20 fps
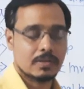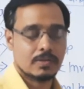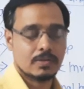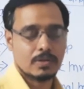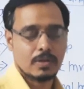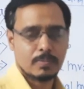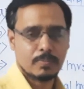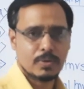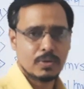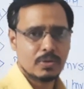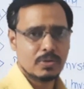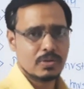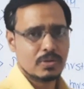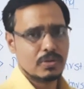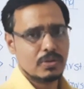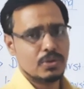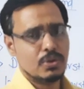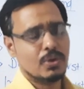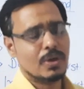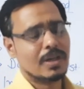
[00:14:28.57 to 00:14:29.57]
Suppose
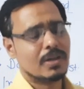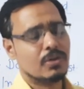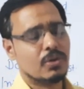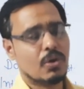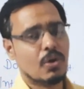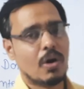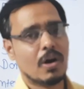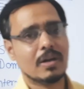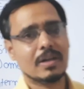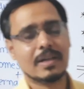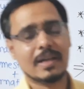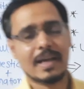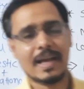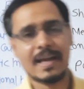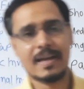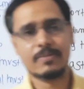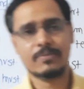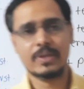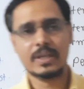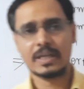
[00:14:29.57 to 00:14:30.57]
you are not
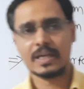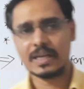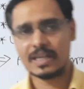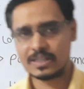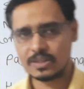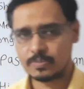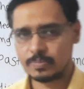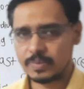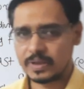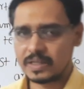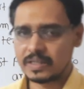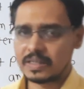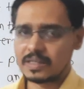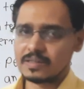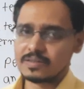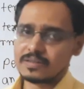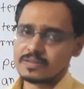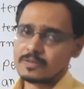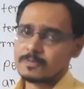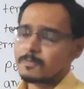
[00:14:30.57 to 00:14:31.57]
having
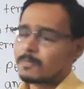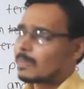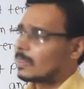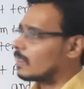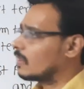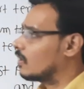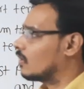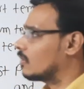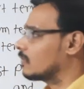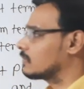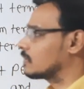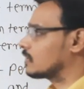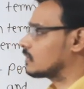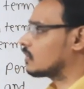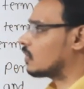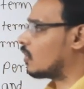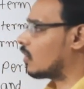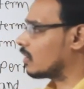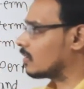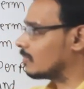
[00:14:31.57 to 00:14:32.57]
experience of
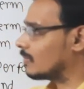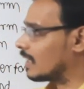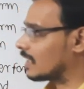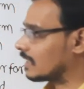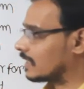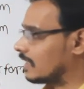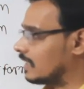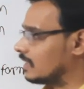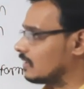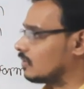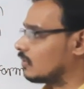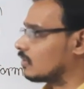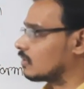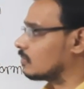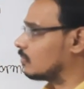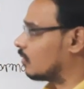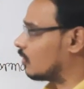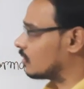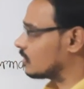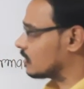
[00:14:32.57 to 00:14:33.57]
stock market or
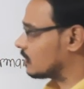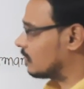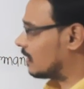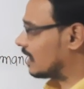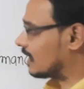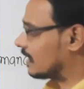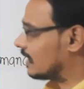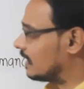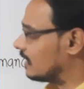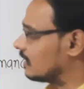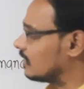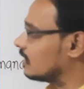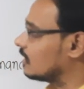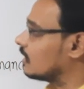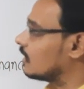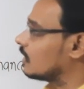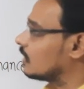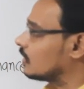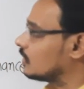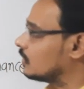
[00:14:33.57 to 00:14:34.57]
bonds market,
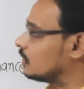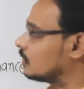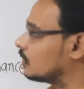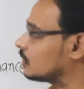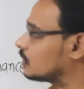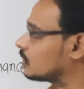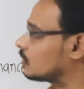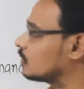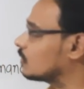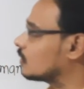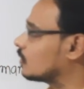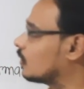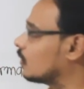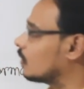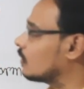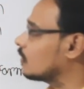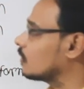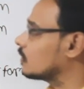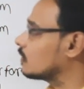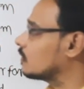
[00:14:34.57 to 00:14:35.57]
you should
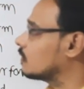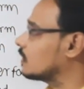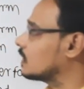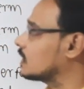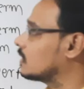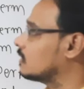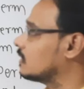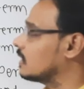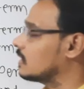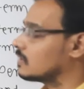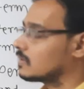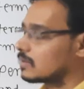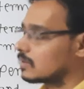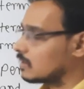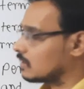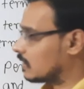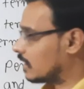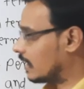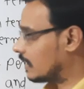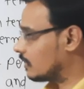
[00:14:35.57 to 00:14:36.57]
go with this
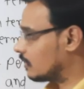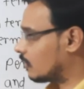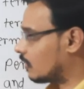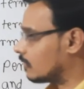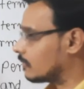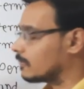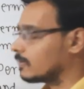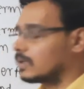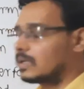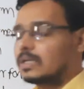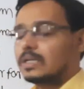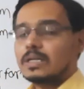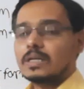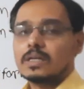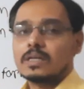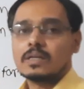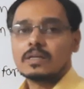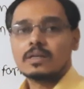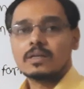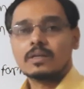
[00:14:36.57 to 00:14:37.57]
kind of
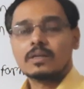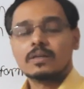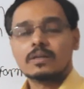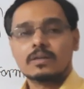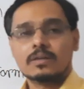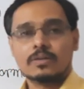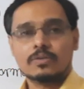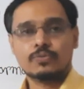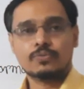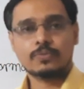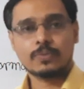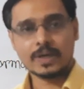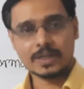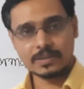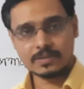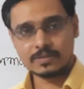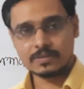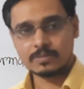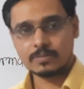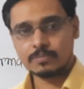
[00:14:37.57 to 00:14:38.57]

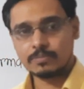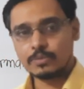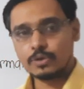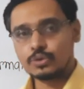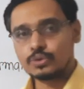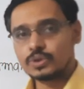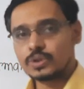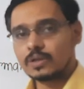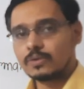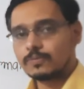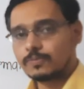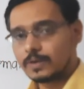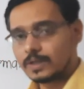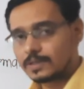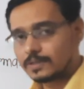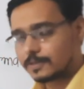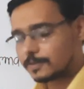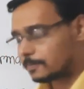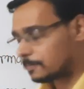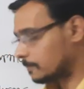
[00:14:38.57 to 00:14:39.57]
funds, mutual
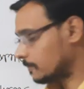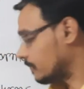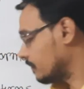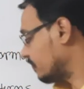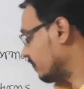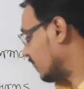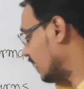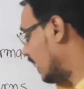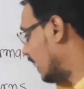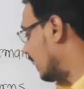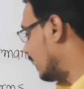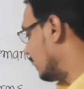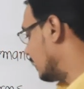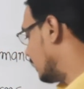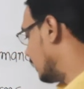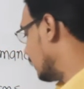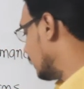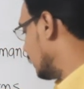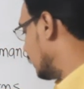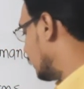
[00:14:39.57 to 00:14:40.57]
funds,
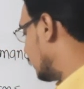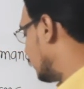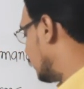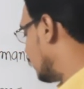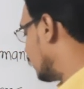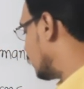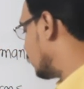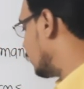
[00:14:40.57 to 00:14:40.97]
and these